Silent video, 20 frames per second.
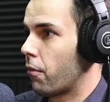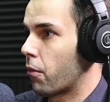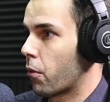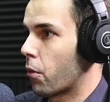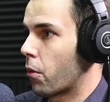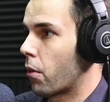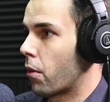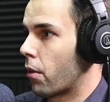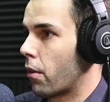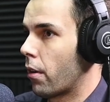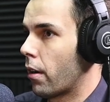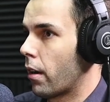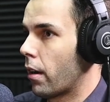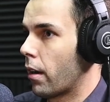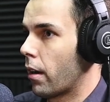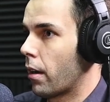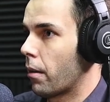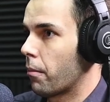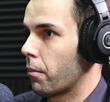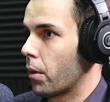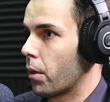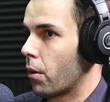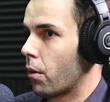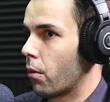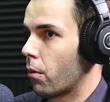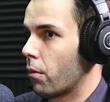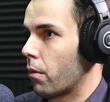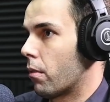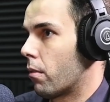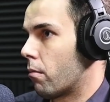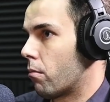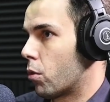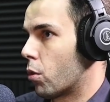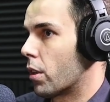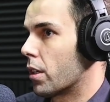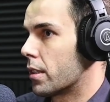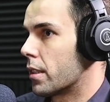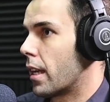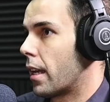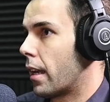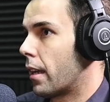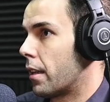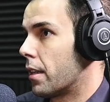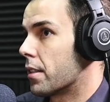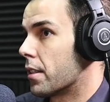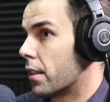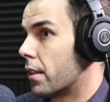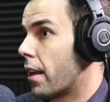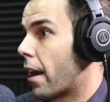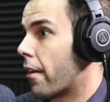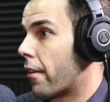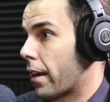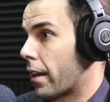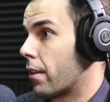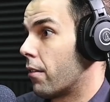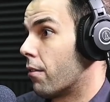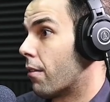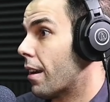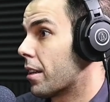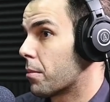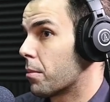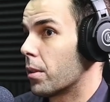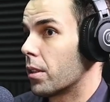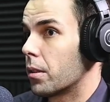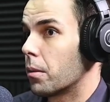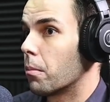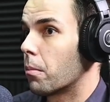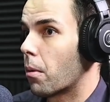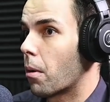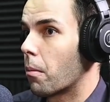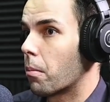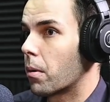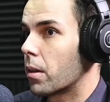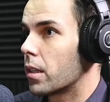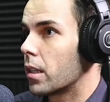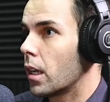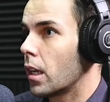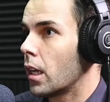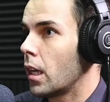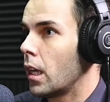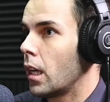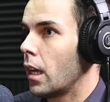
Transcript: For you know, you can say it's a direct investment in property.